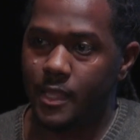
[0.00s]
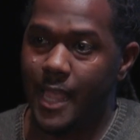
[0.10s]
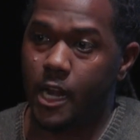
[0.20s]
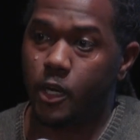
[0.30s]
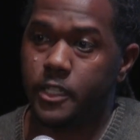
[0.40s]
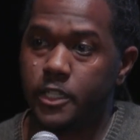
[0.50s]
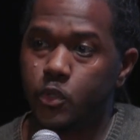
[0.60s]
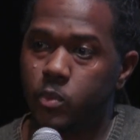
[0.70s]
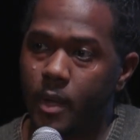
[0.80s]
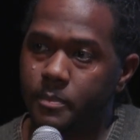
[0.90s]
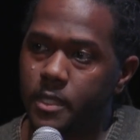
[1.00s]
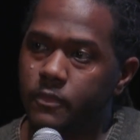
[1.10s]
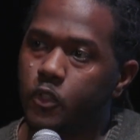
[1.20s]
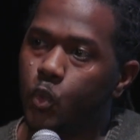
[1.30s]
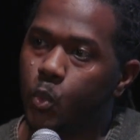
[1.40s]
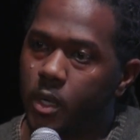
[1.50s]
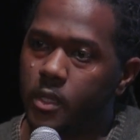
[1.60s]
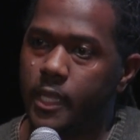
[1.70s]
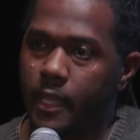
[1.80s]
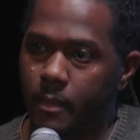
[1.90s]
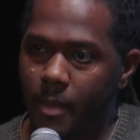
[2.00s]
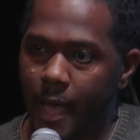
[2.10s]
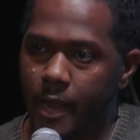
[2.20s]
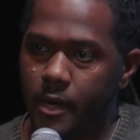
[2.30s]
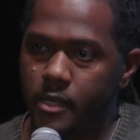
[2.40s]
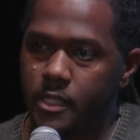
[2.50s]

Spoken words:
that are disruptive to worldly empires,